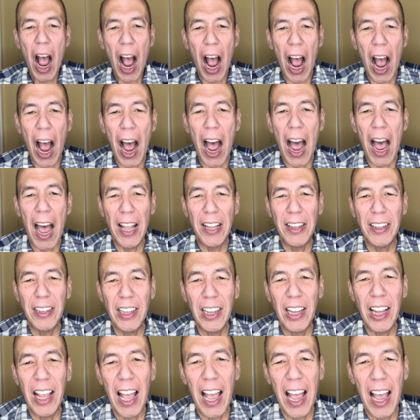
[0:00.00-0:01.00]

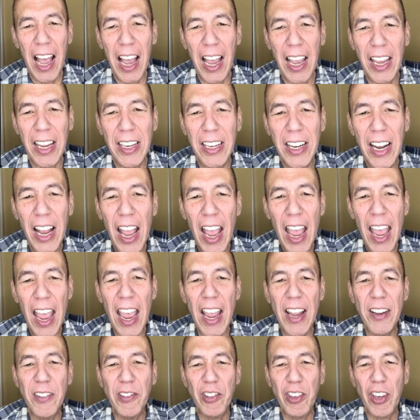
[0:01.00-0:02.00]
online.
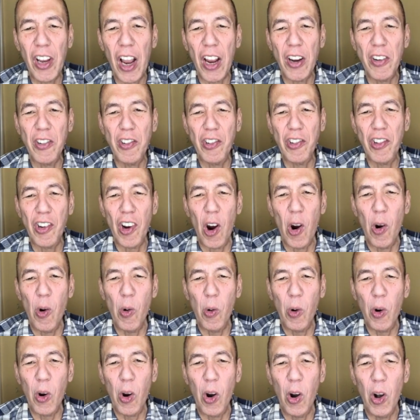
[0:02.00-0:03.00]
It's a show
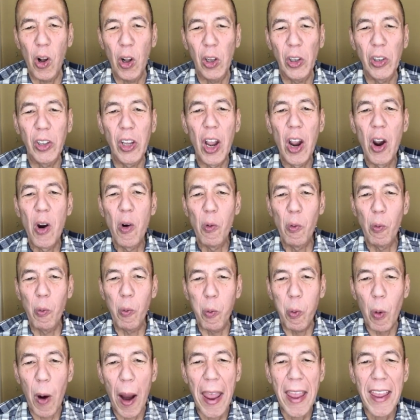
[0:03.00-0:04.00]
called
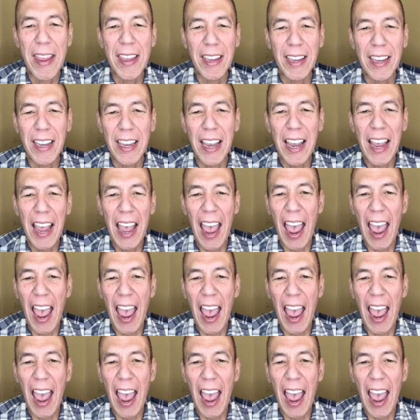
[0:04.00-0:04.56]
Wake